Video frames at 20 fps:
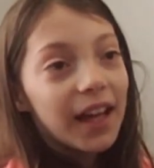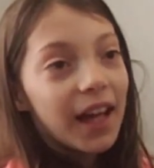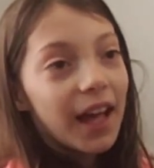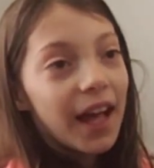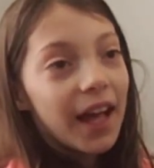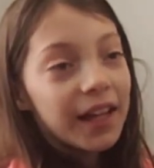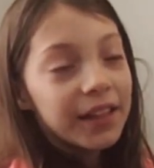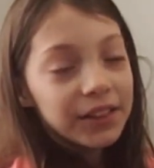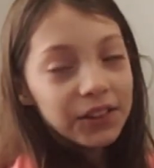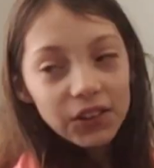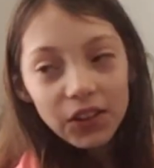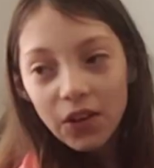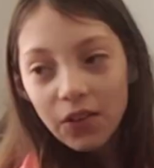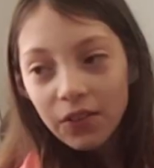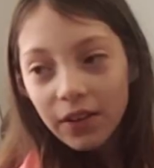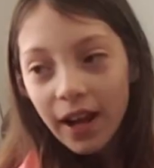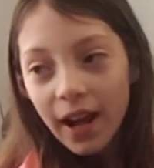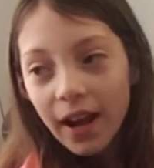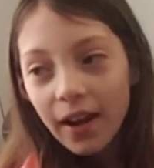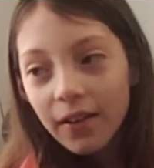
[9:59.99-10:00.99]
And so
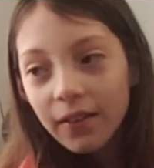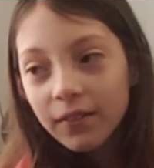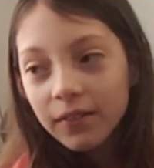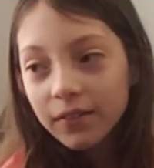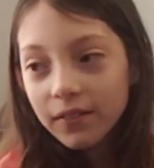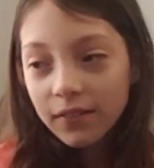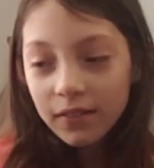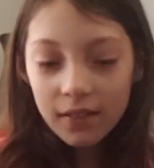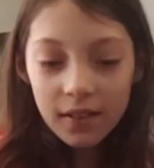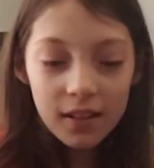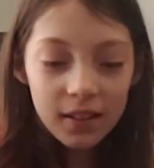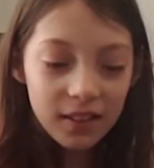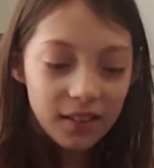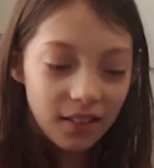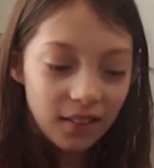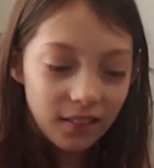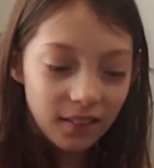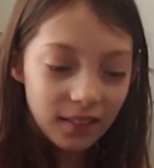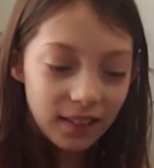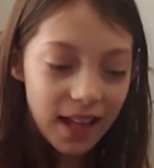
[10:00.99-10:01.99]
now, the
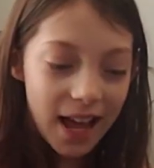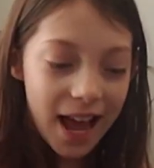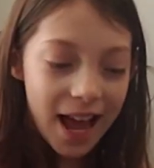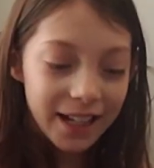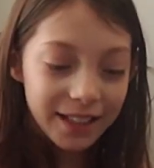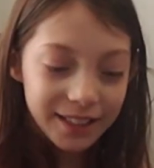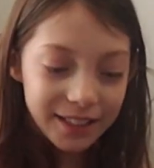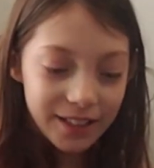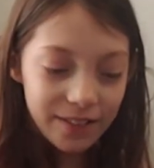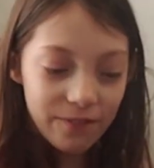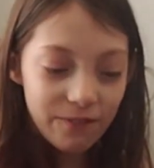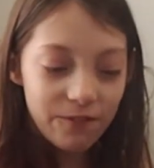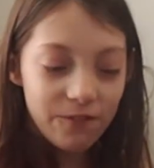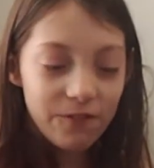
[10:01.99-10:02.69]
last and